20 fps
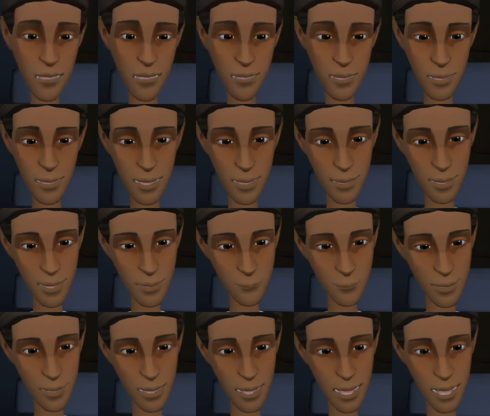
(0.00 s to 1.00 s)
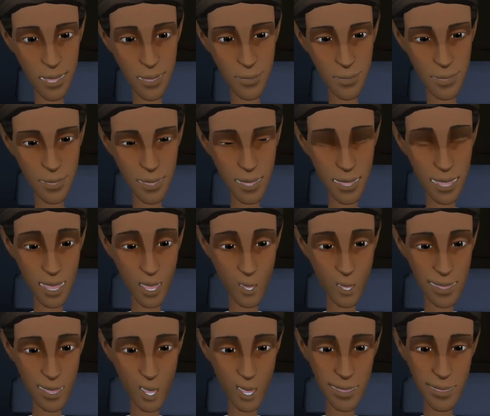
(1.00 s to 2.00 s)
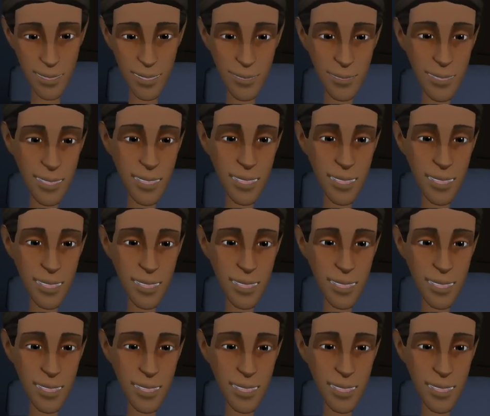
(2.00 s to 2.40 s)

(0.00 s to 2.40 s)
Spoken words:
defines and manages hierarchy-wide